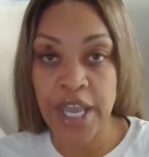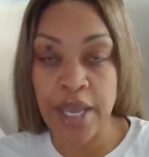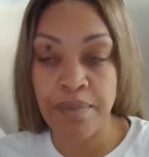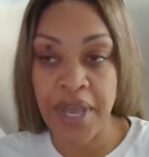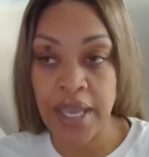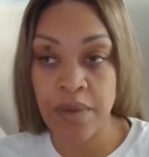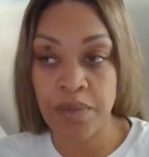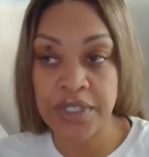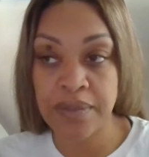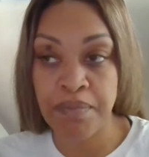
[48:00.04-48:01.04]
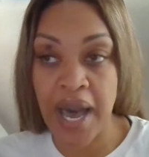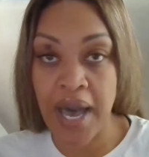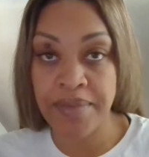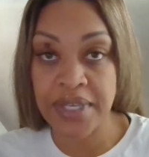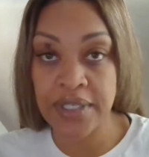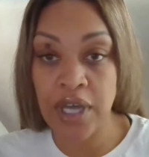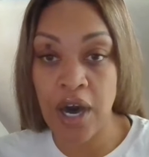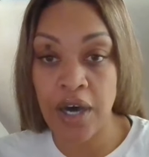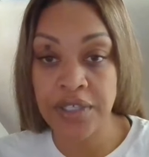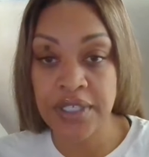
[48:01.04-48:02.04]
campaign was Bobby
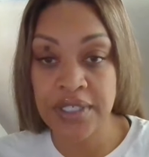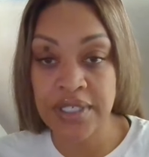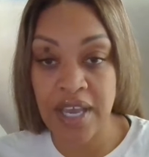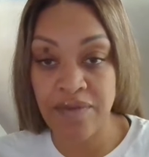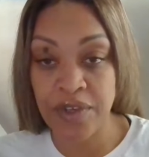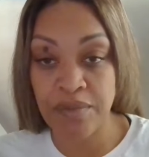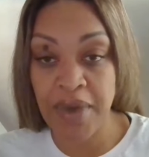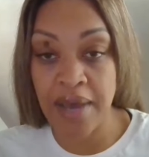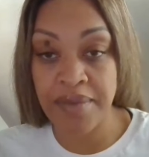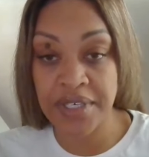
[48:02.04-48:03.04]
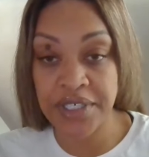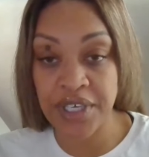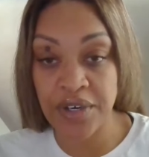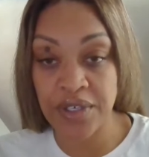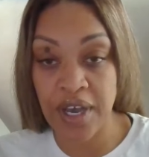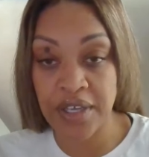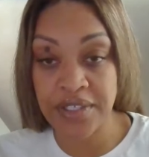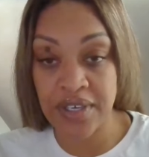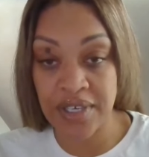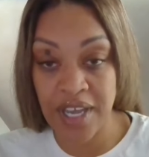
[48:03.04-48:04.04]
lost his nephew. Bobby and Cheryl
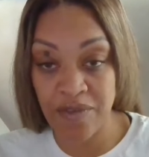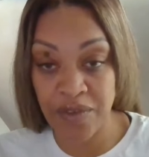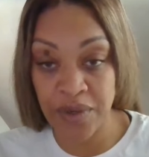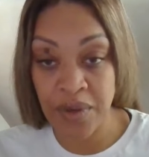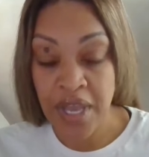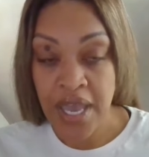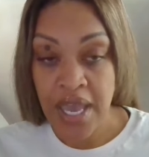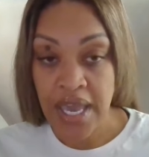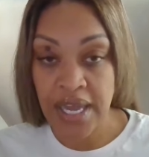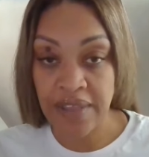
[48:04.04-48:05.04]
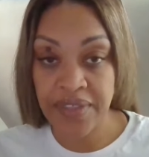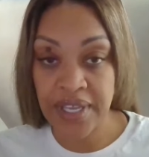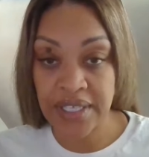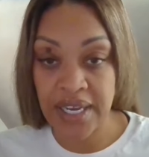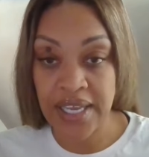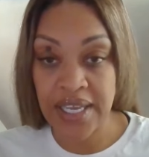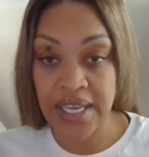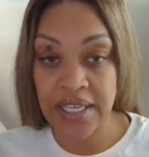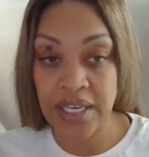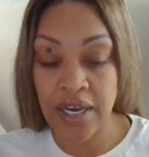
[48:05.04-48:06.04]
lost their nephew. And I think that
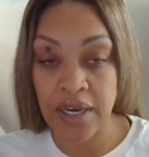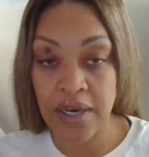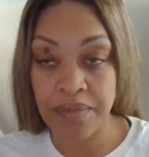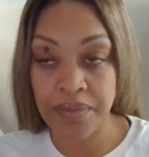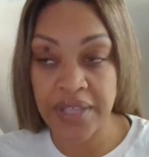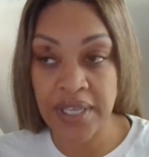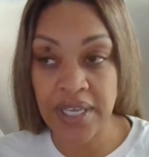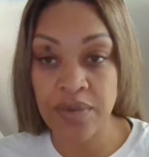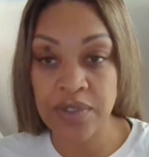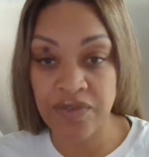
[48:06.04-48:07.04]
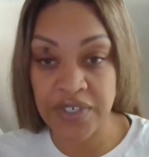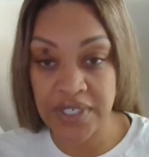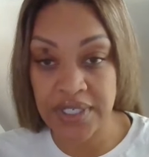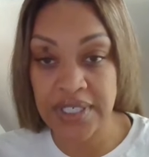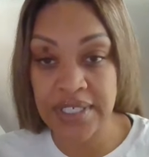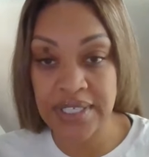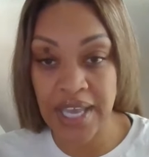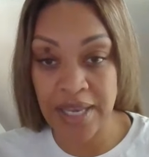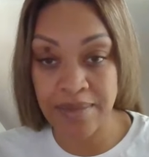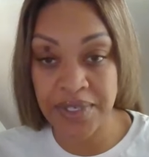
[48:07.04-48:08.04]
he had, um, I think he was physically
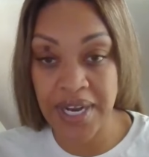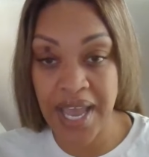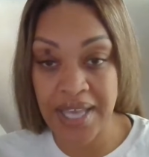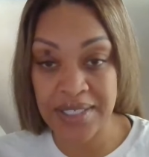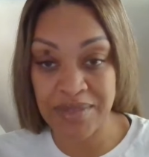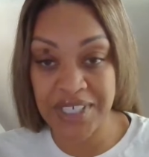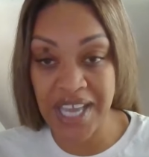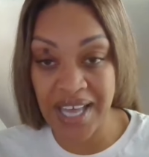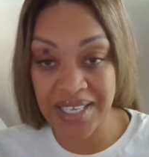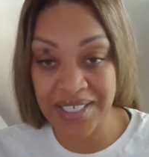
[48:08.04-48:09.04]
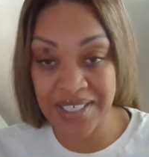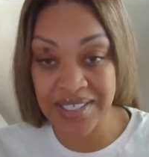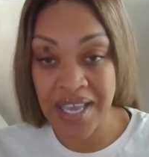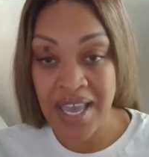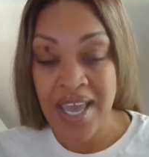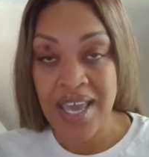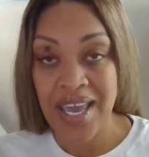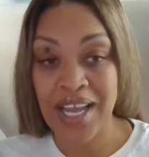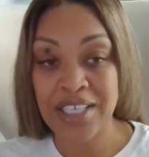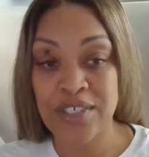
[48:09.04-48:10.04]
disabled and had some challenges.
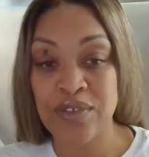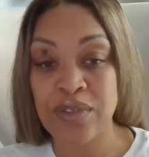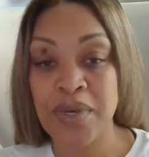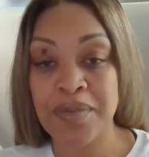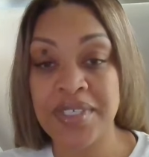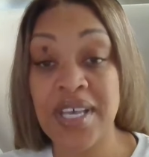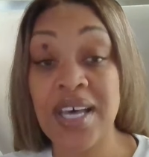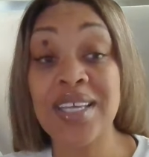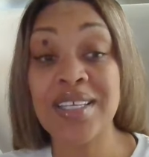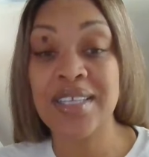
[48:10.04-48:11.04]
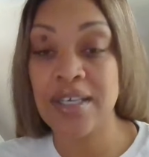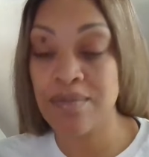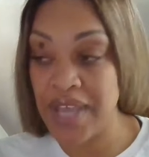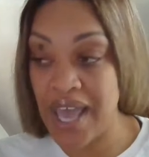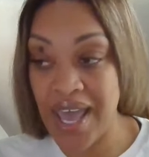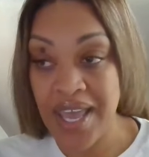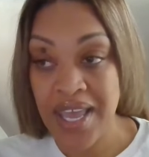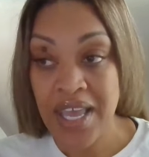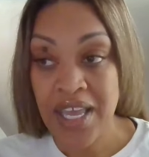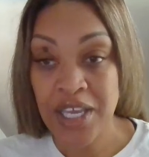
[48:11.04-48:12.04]
And I just remember telling them that
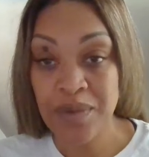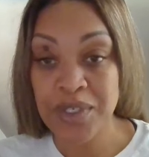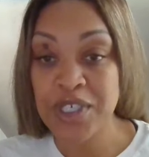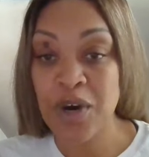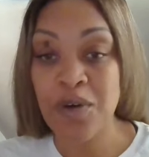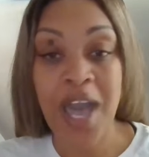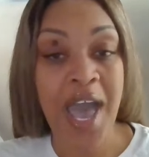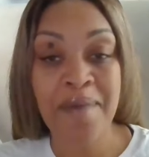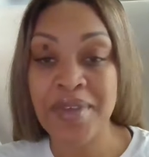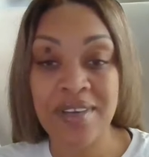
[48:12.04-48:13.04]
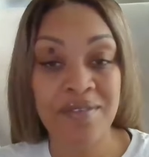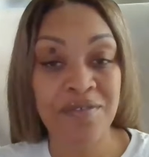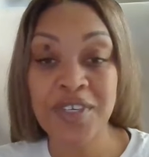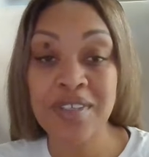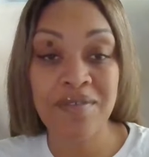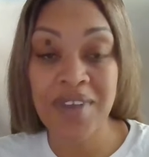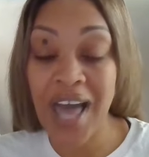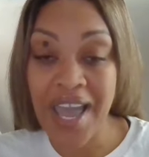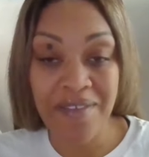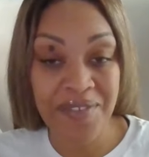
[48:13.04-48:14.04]
he was so happy and full of
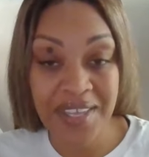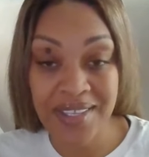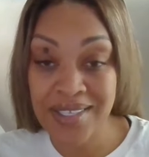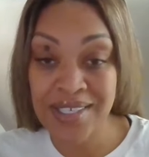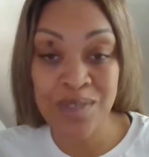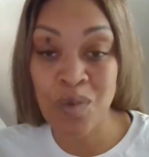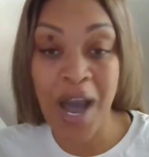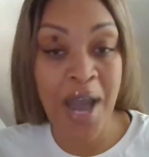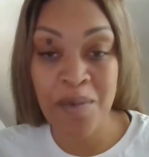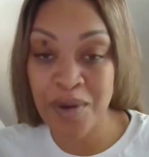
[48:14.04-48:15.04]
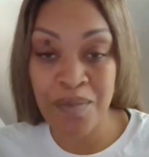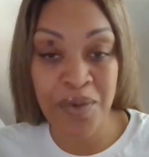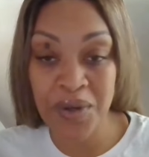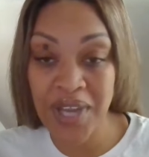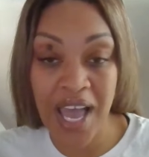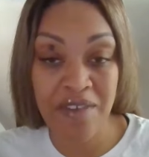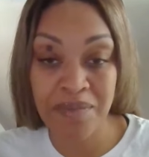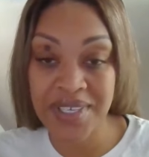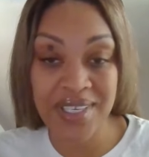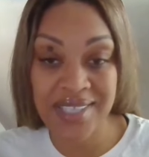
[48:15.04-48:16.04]
life that this is why we're pro-life
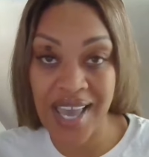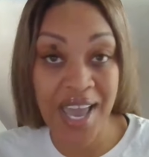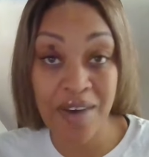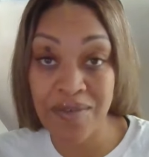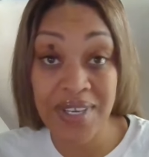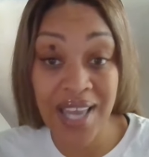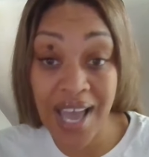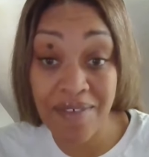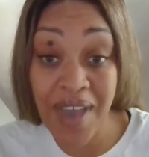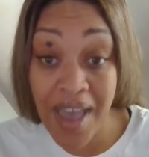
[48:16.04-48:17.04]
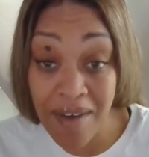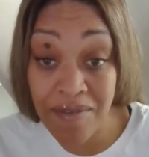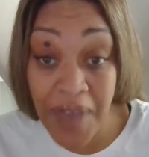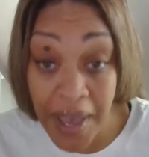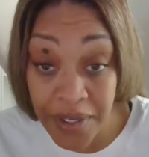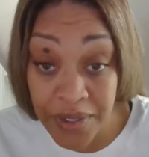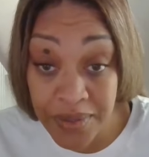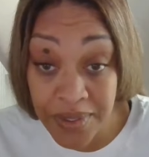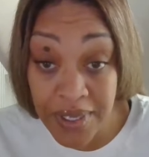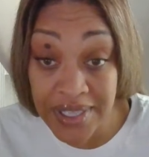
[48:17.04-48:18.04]
because every life has value.
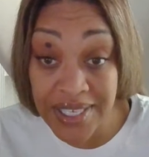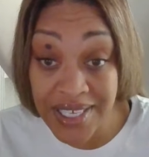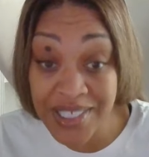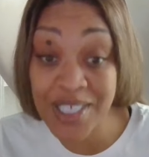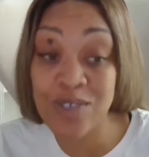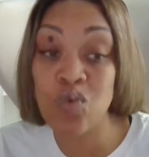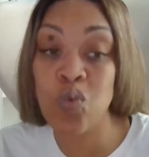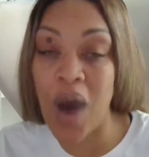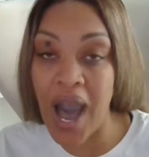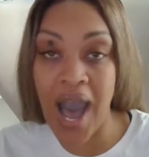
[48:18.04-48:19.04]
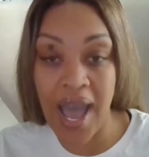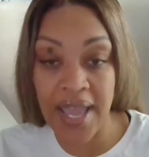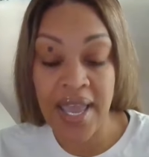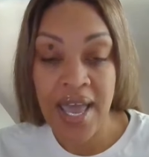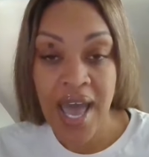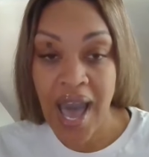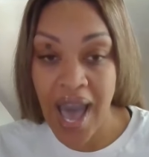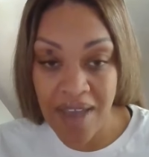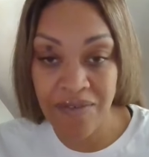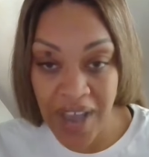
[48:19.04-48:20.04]
Right. And this is yes. why
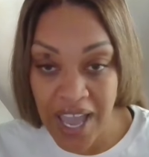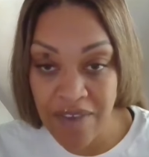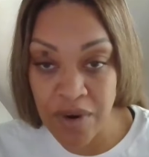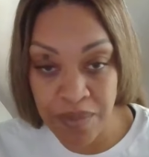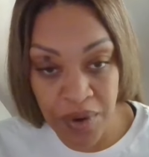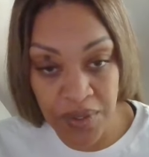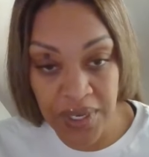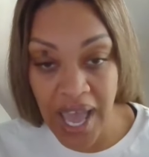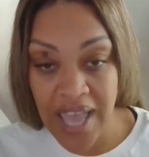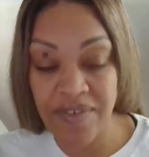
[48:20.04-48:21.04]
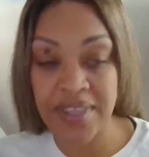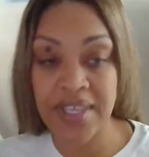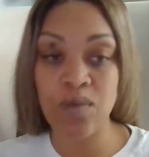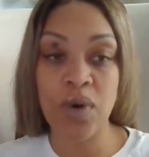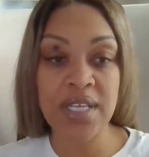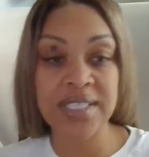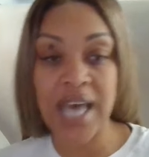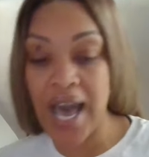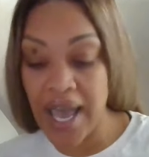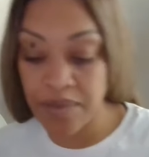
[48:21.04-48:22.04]
I yes. pro life. And then once
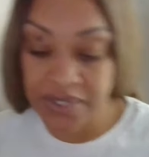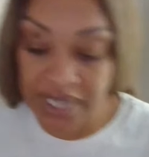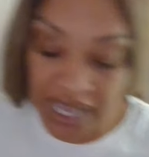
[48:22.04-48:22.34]
I was